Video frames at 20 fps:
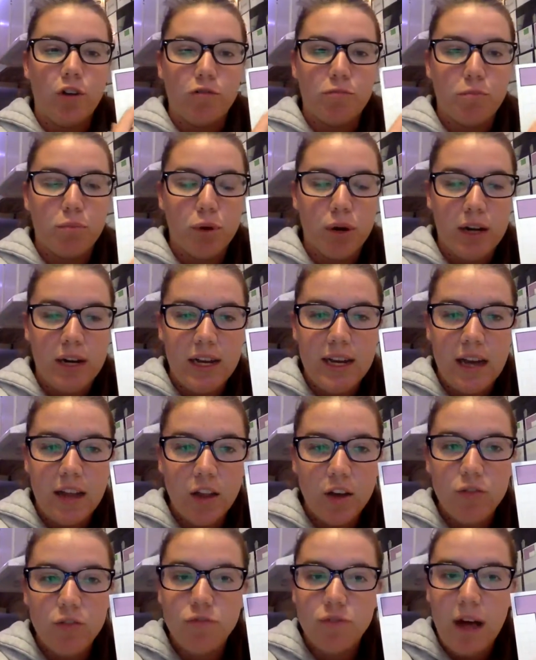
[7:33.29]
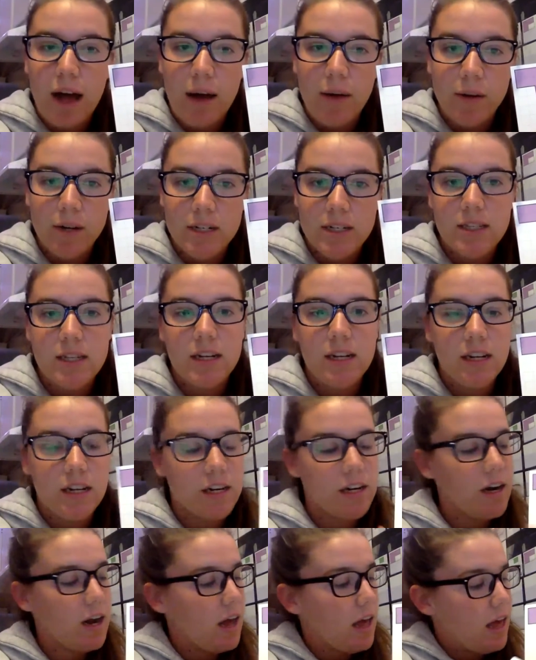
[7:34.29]
of pretty yellow flowers in
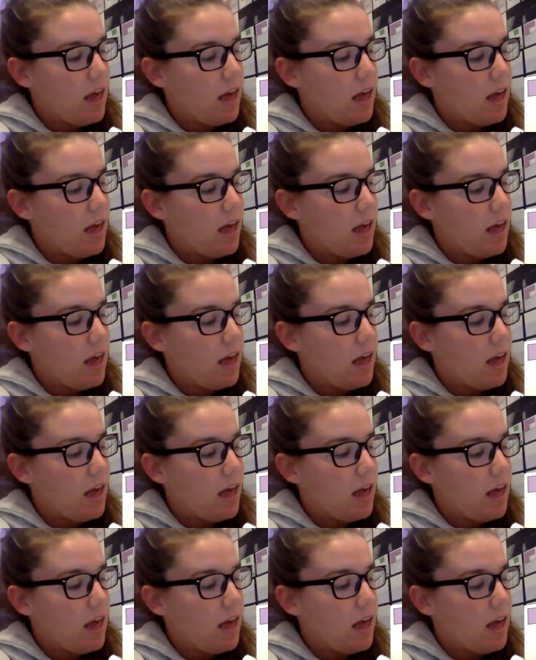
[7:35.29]
here,